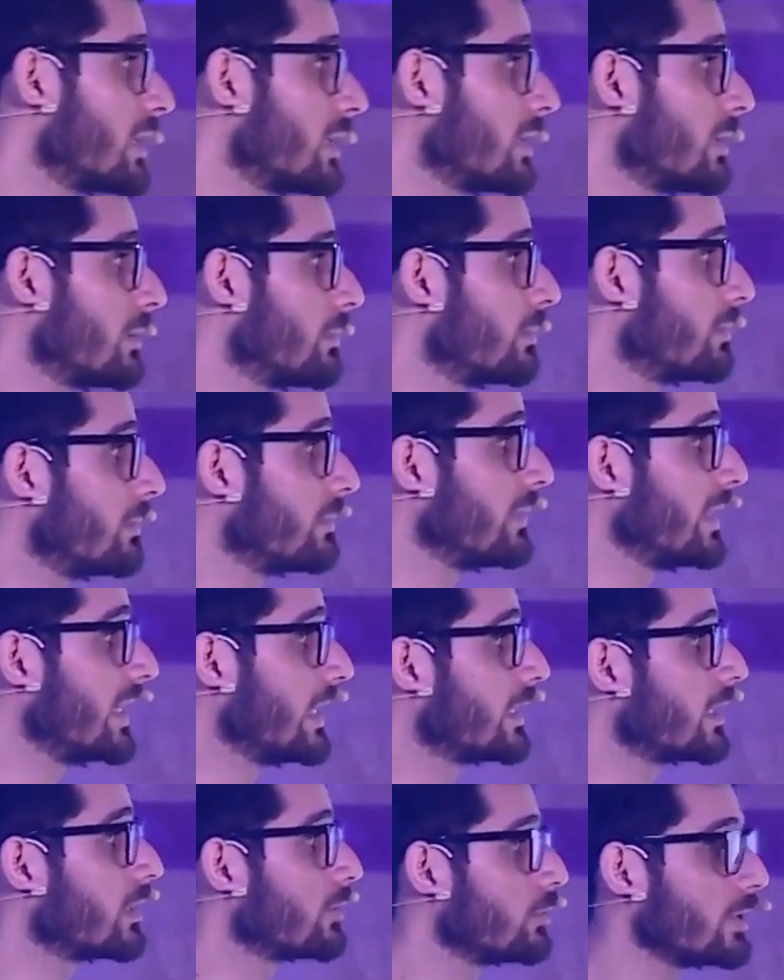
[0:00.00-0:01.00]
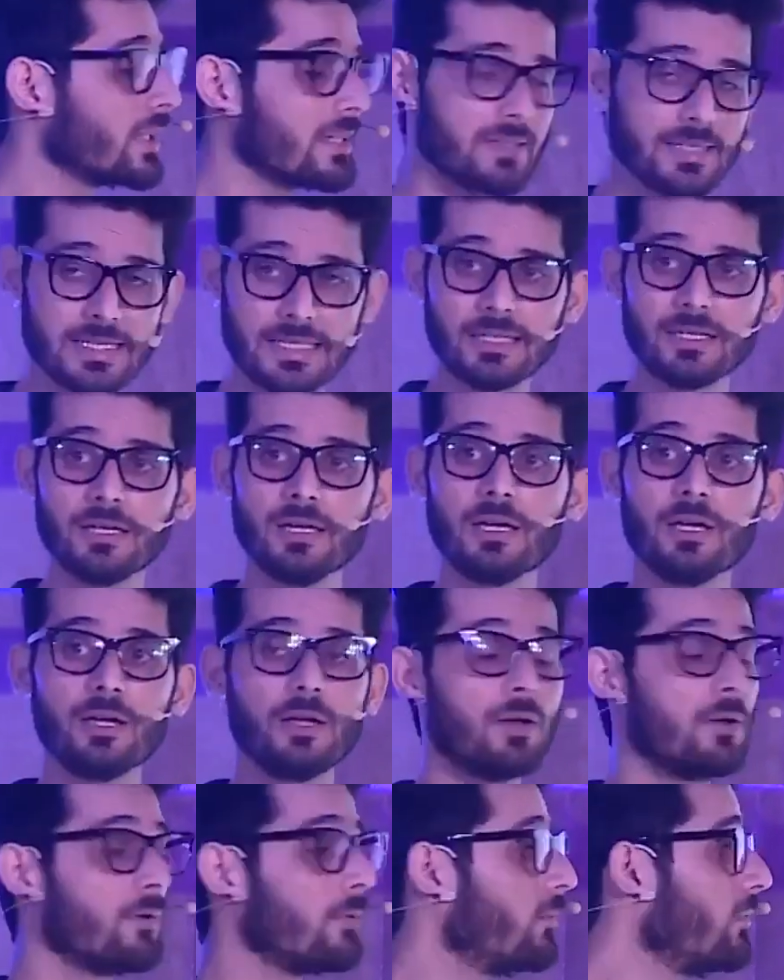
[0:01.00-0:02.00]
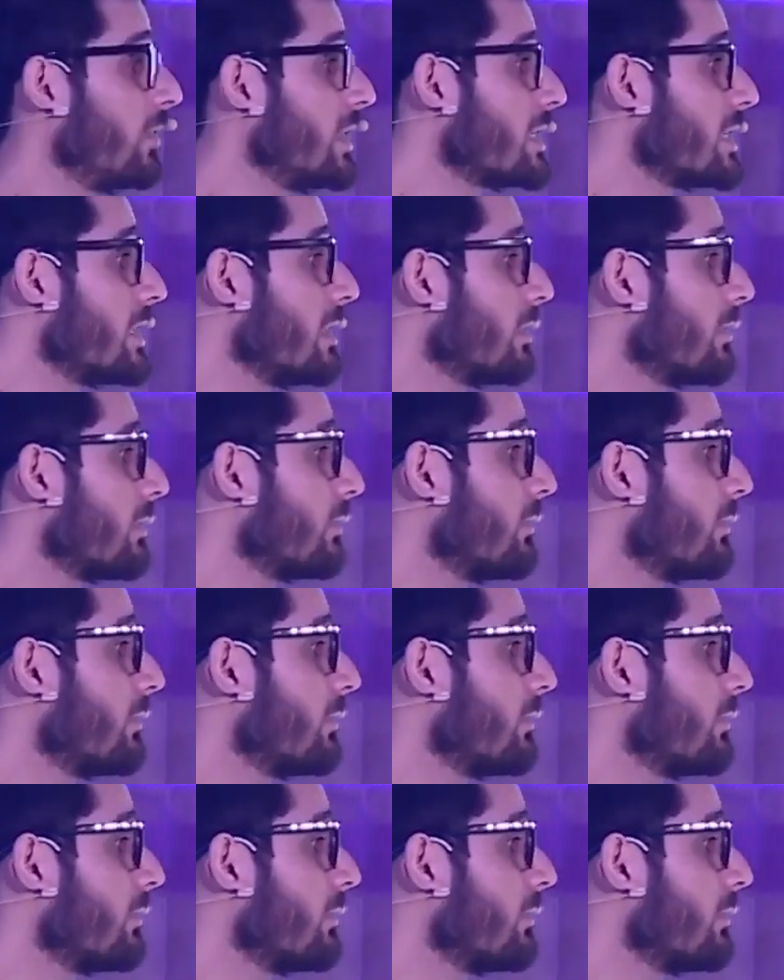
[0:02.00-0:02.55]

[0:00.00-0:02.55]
the data to the sink, which is